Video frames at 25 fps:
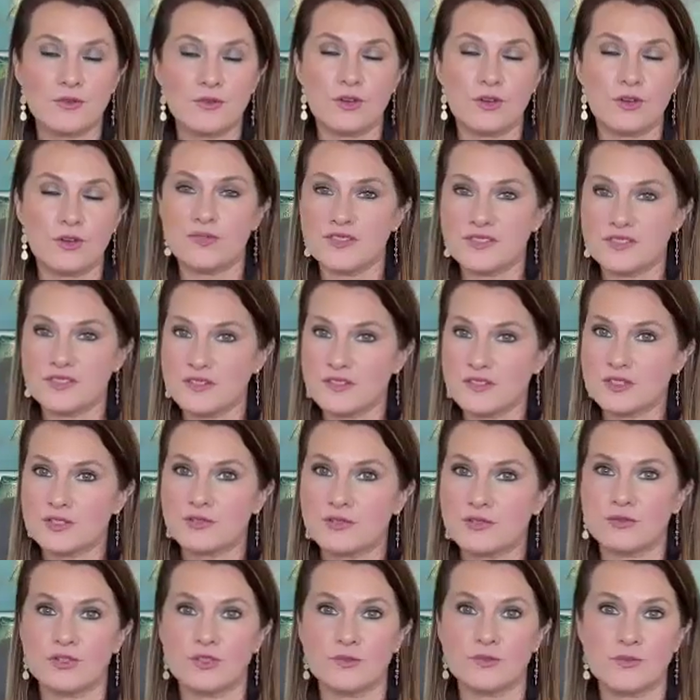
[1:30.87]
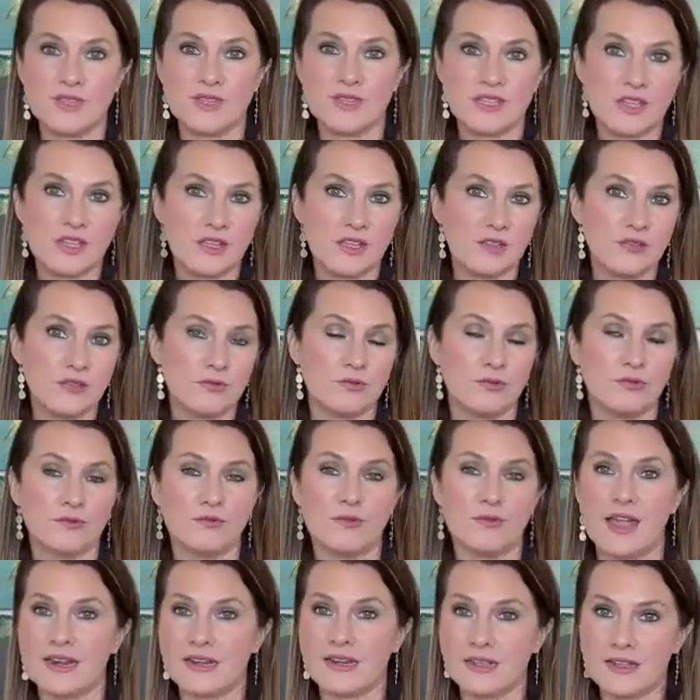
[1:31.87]
Through your business, through speaking, through
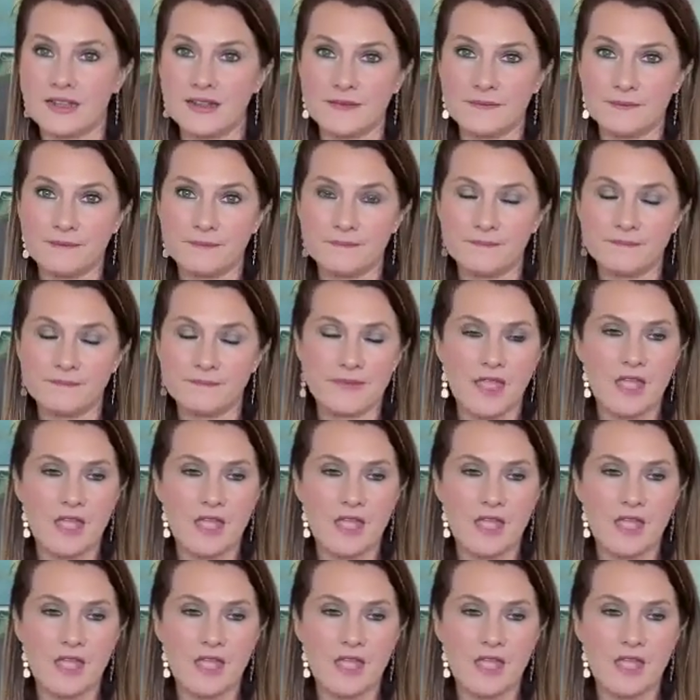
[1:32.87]
writing.